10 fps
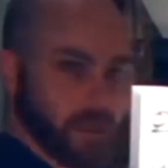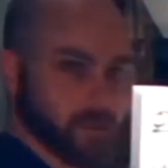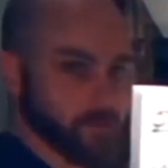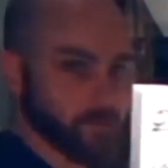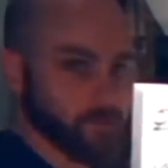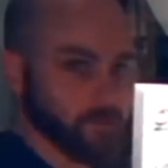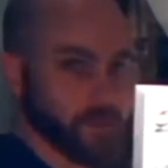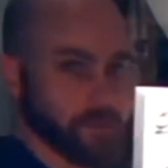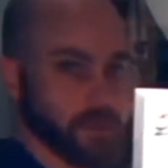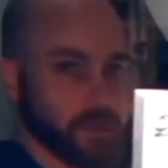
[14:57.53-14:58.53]
could get
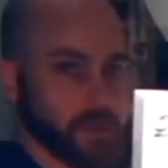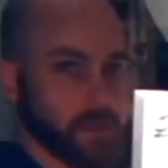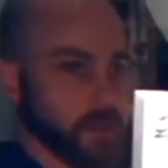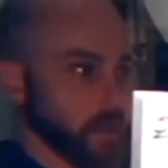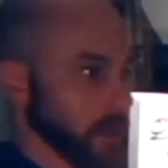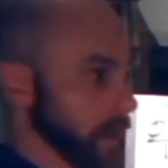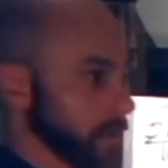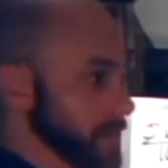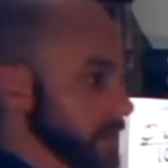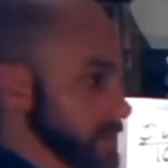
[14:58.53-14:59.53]
pretty big.
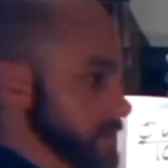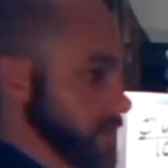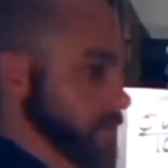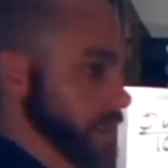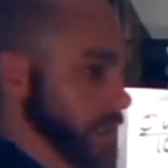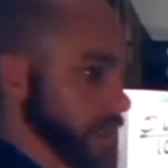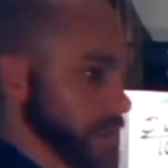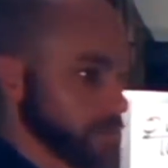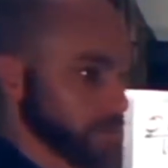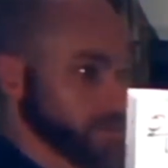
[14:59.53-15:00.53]
because a lot of
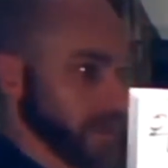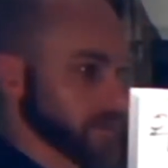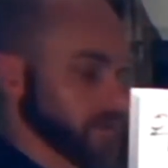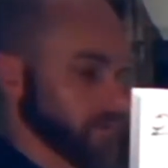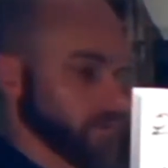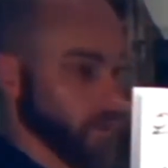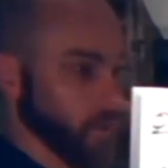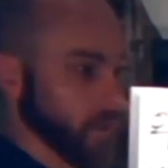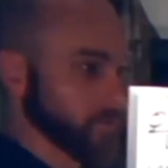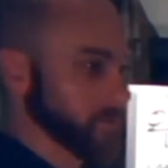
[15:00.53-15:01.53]
interest rates are
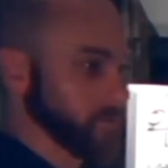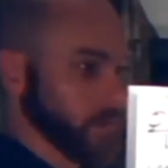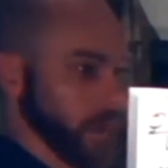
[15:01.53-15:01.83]
4